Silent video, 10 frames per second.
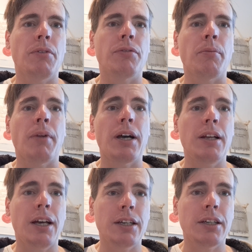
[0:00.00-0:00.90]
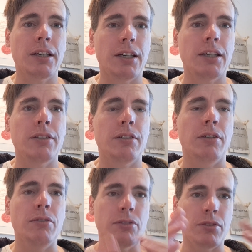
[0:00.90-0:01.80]
But for my liking, I like the
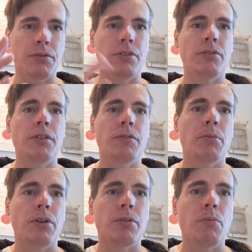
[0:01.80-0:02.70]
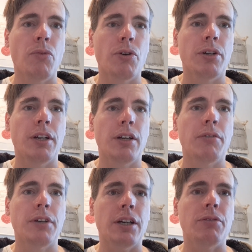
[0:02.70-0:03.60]
looks of the Swift Sport more than that
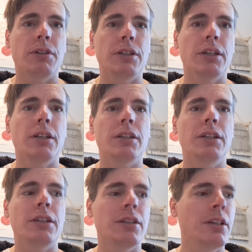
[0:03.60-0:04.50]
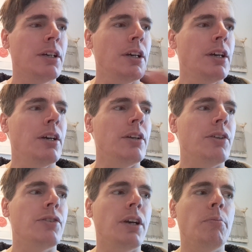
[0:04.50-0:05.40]
of the i20N. I think the
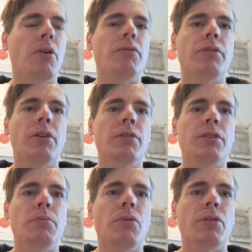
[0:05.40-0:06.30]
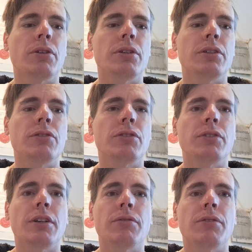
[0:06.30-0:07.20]
shape overall is more
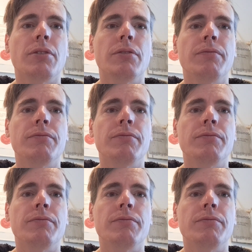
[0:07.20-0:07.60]
successful.